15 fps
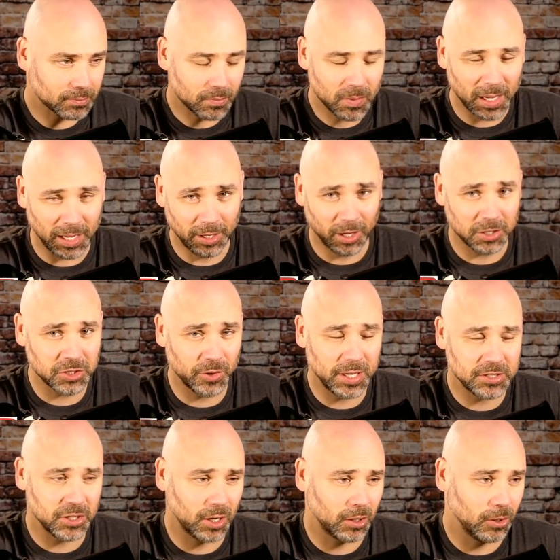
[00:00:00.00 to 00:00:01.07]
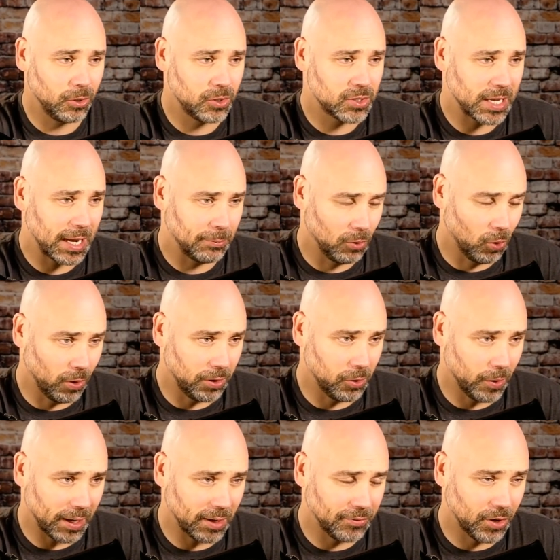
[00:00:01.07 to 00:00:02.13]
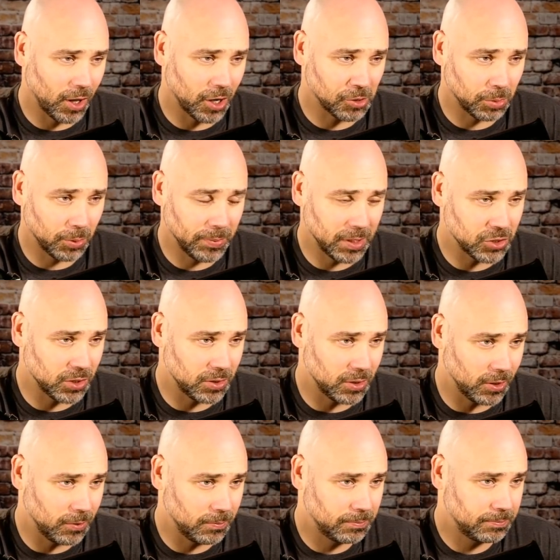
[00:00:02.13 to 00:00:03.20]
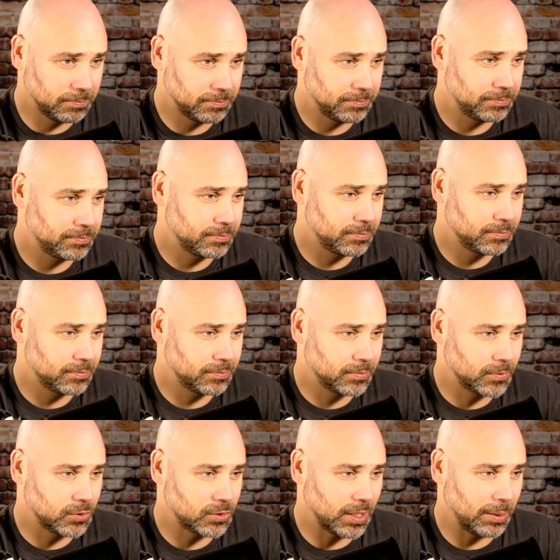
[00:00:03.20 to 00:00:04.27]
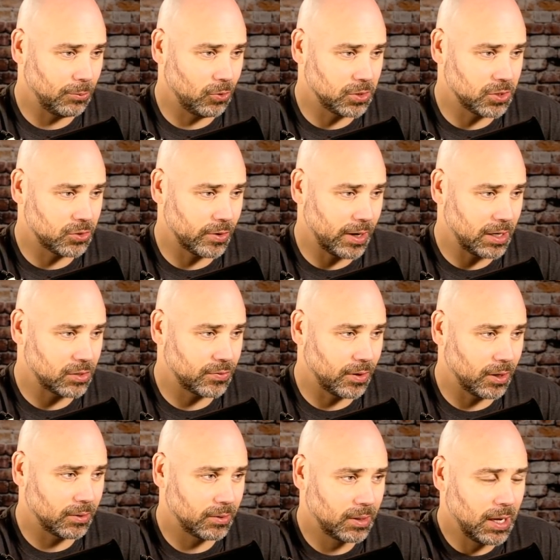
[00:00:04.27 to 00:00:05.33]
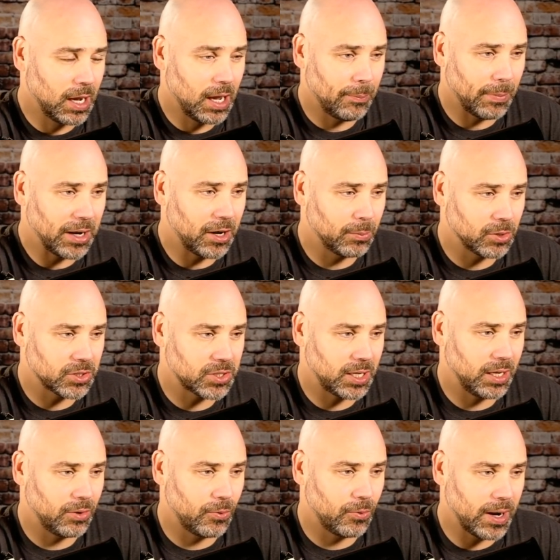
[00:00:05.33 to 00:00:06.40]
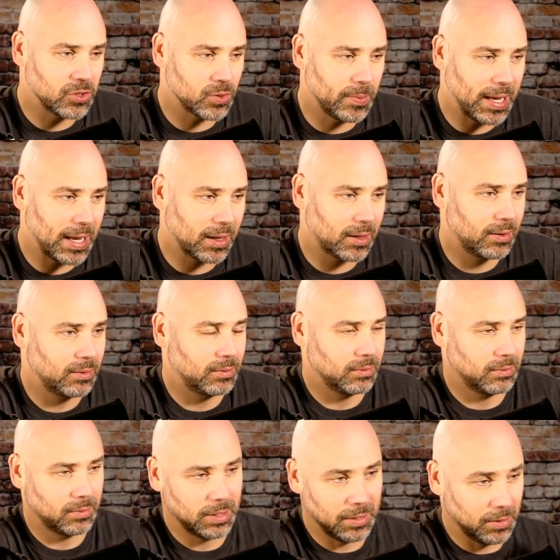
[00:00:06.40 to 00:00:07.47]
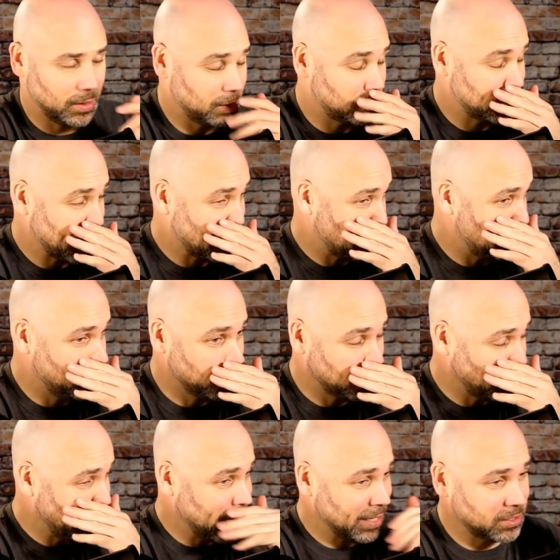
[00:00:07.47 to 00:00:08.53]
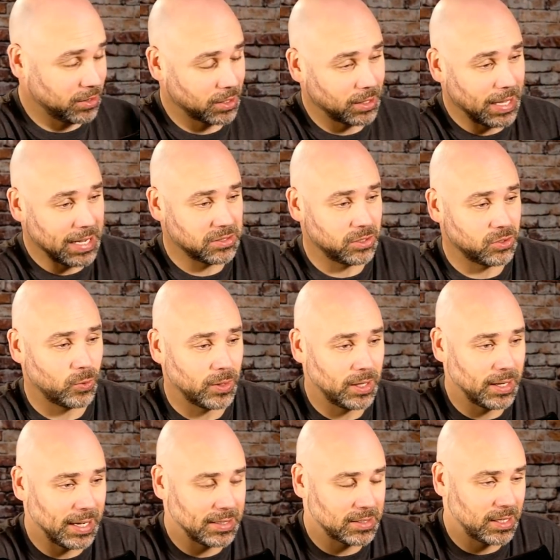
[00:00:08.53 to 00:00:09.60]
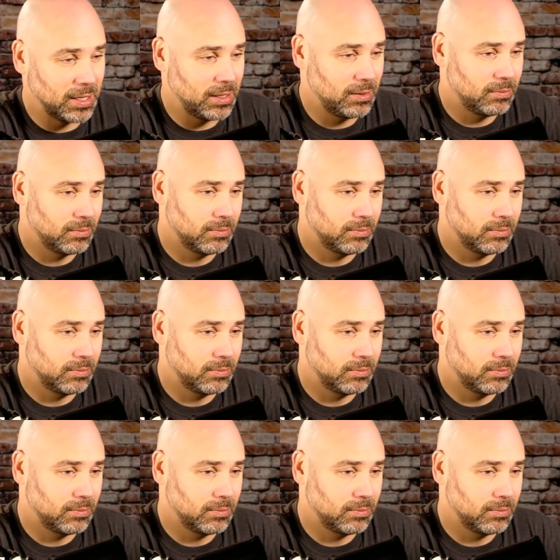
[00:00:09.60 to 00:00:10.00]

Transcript: It also doesn't include Sam Loy, who I give an honorable mention to. Sam Loy's a transfer. My number 10 Razorback in the second-year class, in the class of 2019,